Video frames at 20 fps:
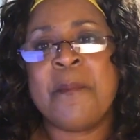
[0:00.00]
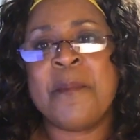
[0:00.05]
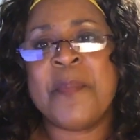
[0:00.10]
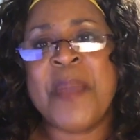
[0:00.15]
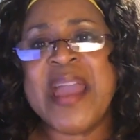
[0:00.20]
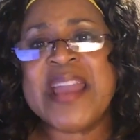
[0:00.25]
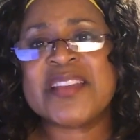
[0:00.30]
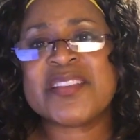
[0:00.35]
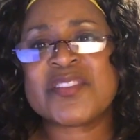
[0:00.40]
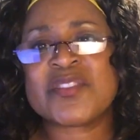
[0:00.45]

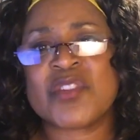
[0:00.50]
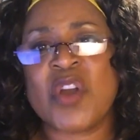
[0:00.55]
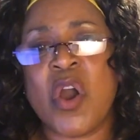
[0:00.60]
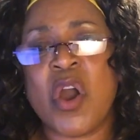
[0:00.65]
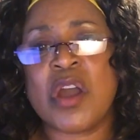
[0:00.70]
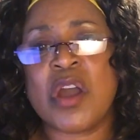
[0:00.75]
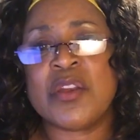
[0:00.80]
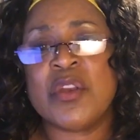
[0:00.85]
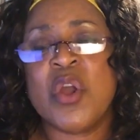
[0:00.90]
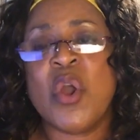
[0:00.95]
based
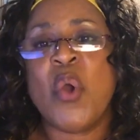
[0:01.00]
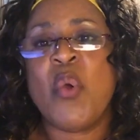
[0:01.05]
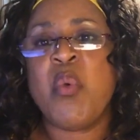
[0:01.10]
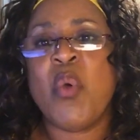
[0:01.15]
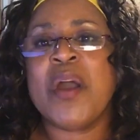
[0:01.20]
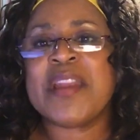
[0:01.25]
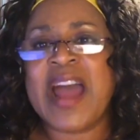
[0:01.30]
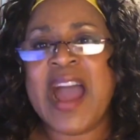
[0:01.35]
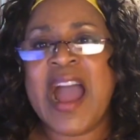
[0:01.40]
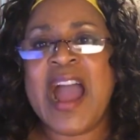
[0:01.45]
on
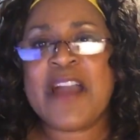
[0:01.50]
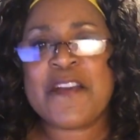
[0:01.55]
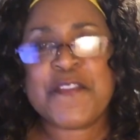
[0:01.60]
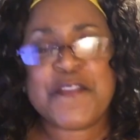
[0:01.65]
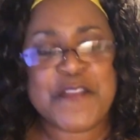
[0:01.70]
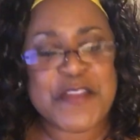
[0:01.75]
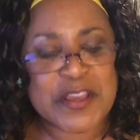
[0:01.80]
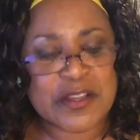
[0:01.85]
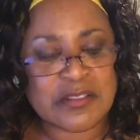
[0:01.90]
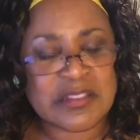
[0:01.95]
what I
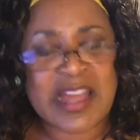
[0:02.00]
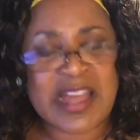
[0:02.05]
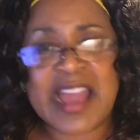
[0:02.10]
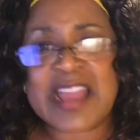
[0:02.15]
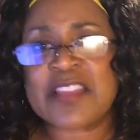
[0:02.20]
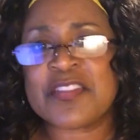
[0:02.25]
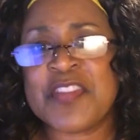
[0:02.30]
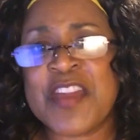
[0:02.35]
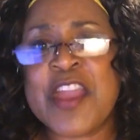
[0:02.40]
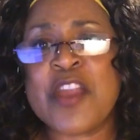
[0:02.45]
feel
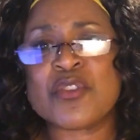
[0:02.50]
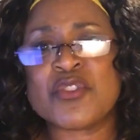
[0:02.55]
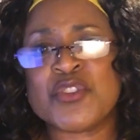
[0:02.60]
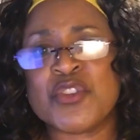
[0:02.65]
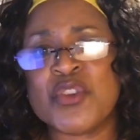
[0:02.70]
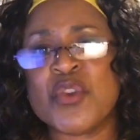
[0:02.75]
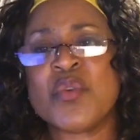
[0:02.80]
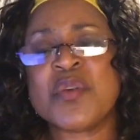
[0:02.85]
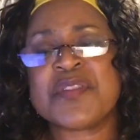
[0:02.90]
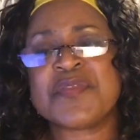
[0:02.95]
like they're
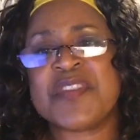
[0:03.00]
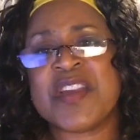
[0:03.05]
doing